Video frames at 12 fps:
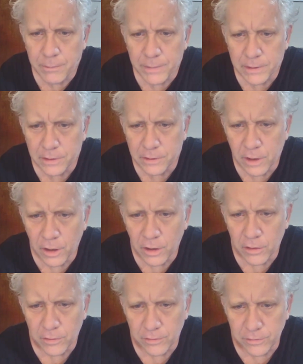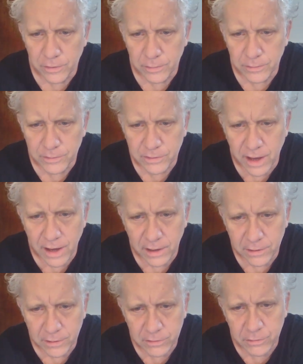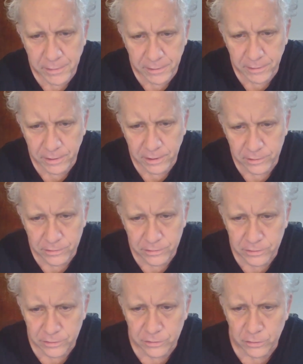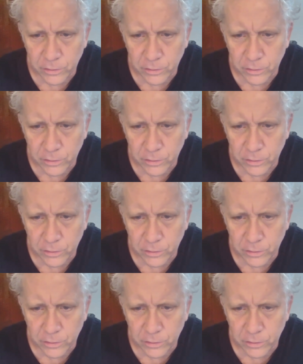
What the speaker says: I happen to know from sad experience